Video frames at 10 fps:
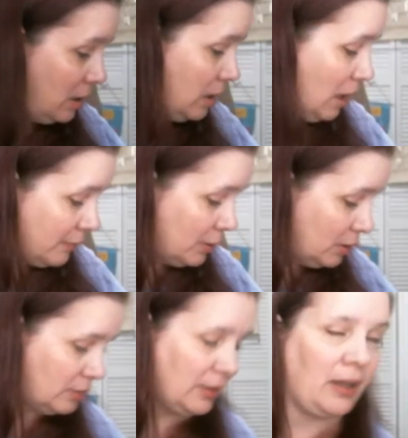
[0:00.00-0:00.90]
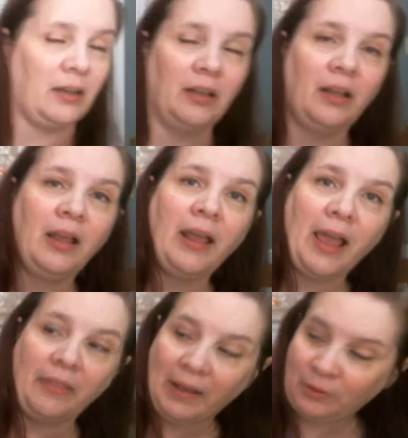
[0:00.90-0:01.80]
Never looked at.
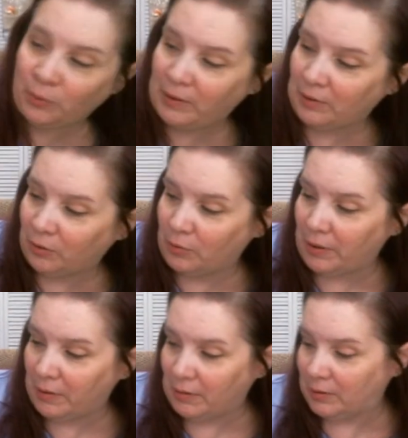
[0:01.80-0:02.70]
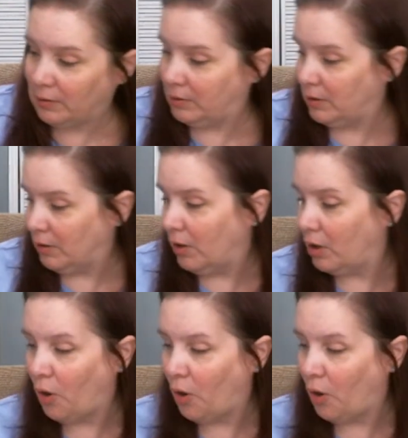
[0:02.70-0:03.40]
And that's what these three things down here are.